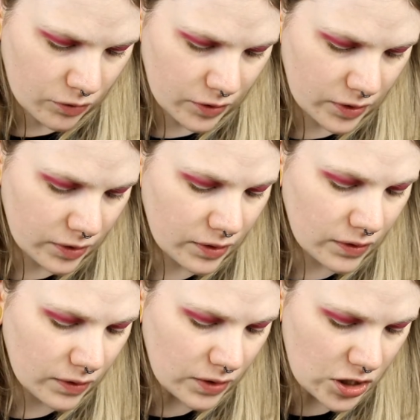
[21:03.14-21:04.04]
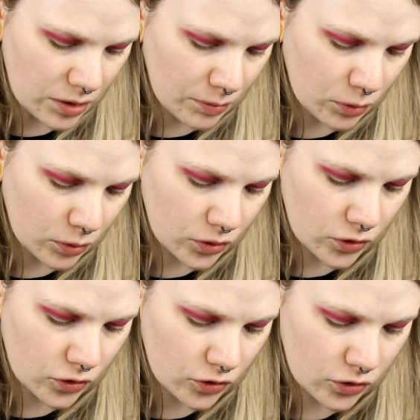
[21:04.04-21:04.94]
And this shimmer was
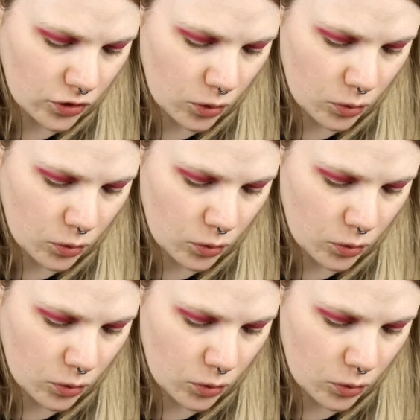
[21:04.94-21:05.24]
so